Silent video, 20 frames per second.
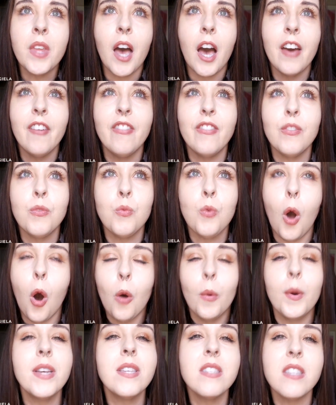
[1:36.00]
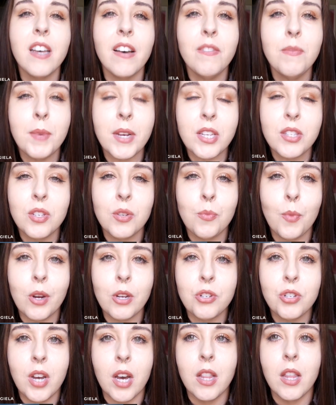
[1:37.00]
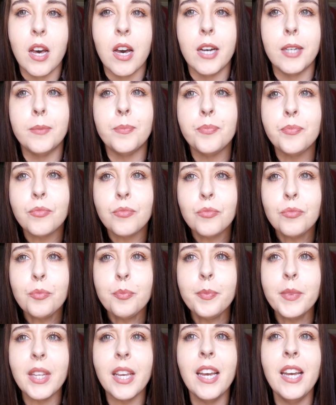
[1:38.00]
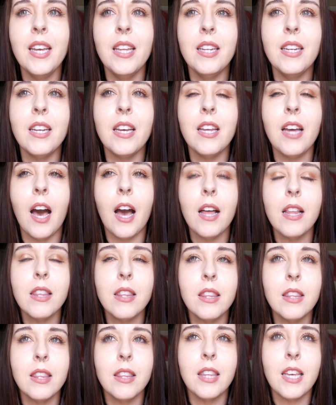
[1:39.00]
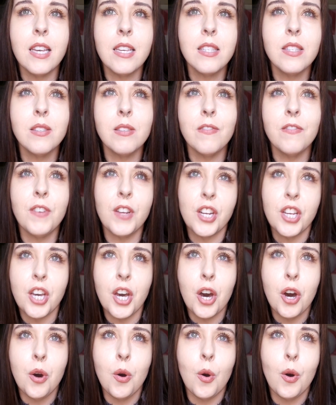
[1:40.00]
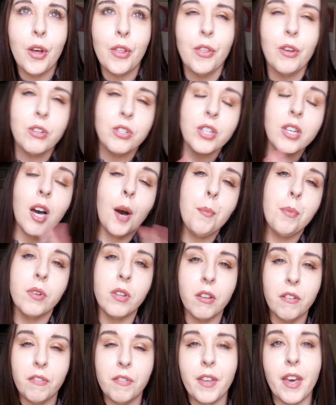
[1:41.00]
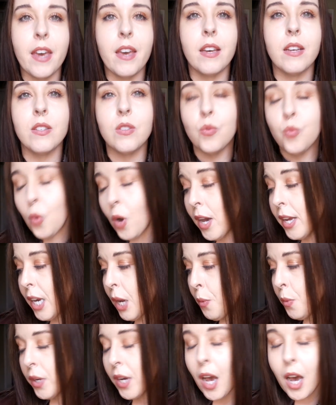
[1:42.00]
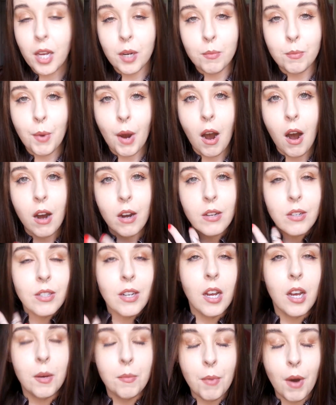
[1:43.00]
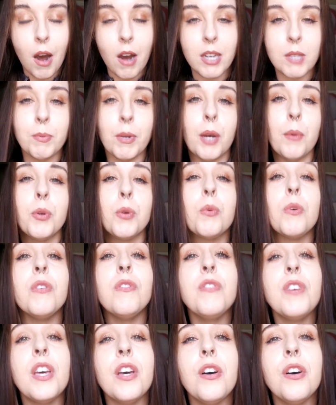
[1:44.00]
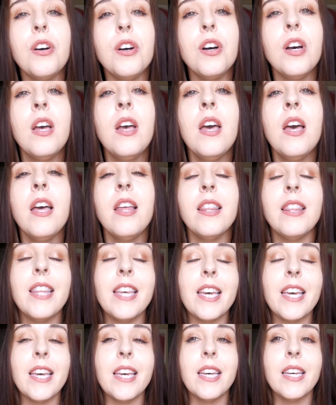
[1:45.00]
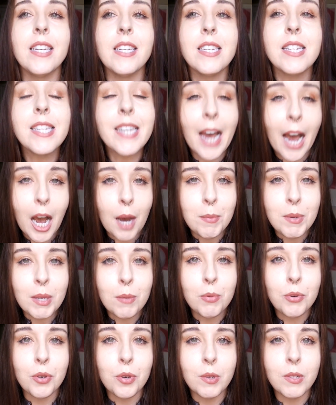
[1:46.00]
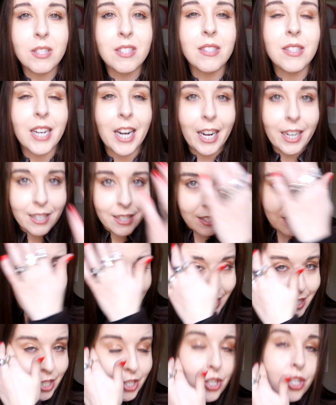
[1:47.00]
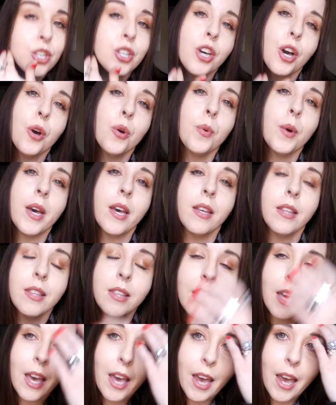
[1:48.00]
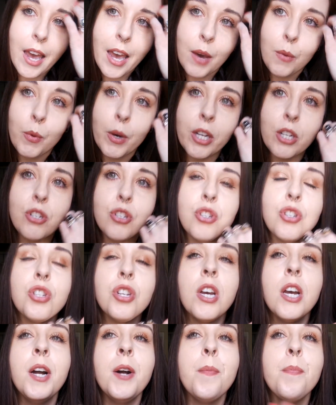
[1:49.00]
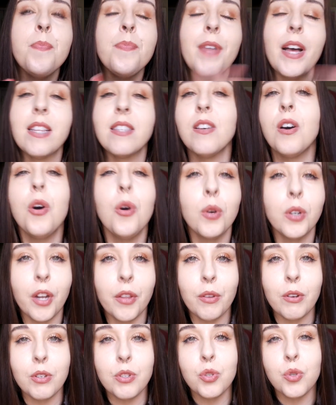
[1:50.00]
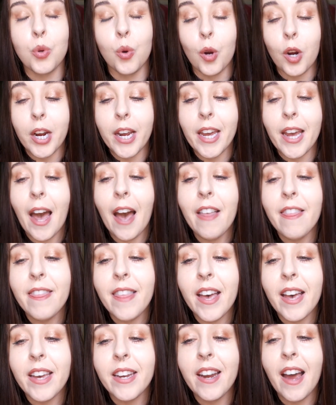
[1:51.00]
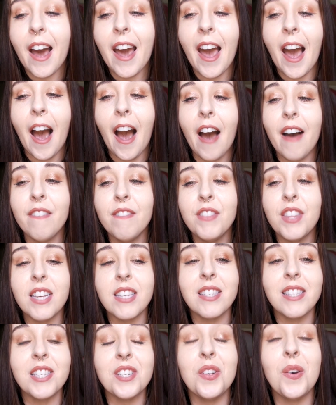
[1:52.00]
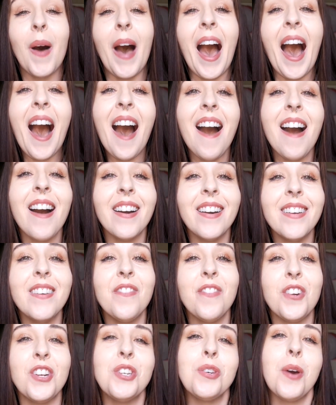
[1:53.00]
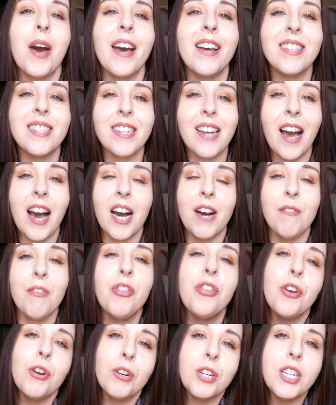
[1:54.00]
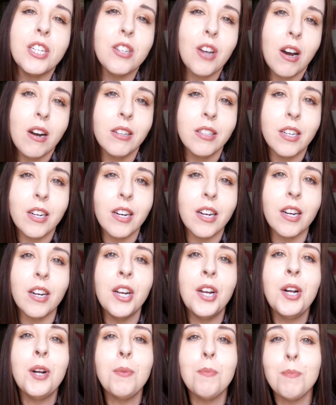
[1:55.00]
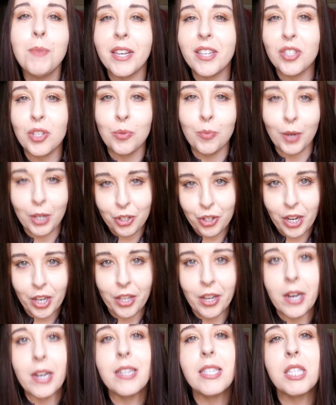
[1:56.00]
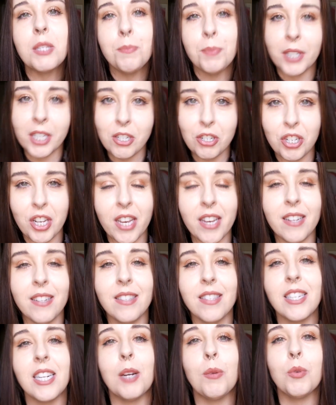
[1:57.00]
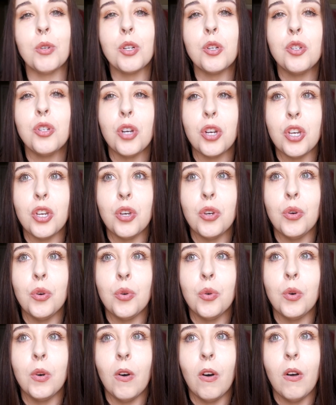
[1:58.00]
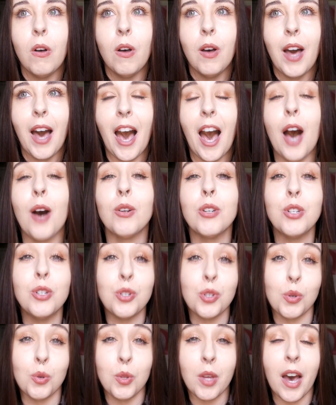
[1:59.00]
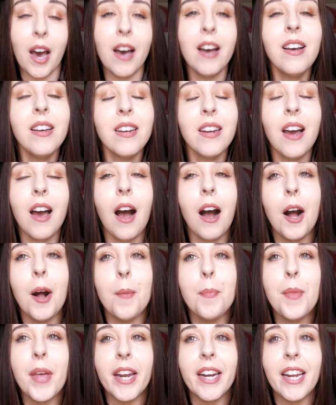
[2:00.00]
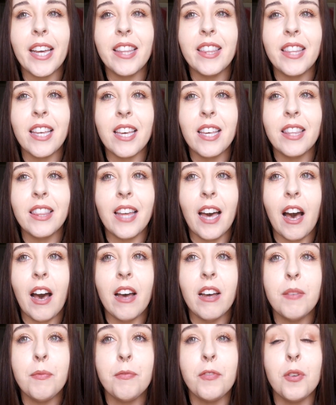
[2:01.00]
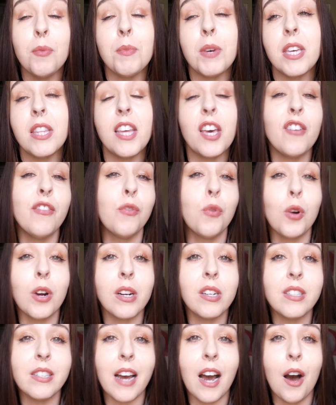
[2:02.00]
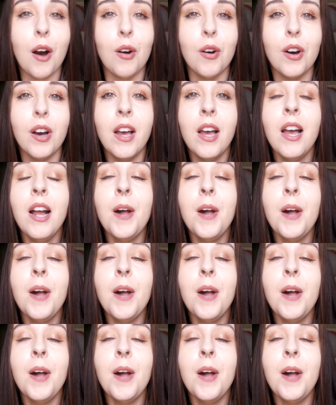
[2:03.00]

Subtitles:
I've always loved Maison Margiela. And this video, there's a couple of things. One, I want to but I want to reveal the Tabi boots that I decided to go with, which that's a whole nother story. And then I have this little hack for you guys to have $30 Maison Margiela split jeans. And I want to show you how to do that. And I think that for me, they've worked out.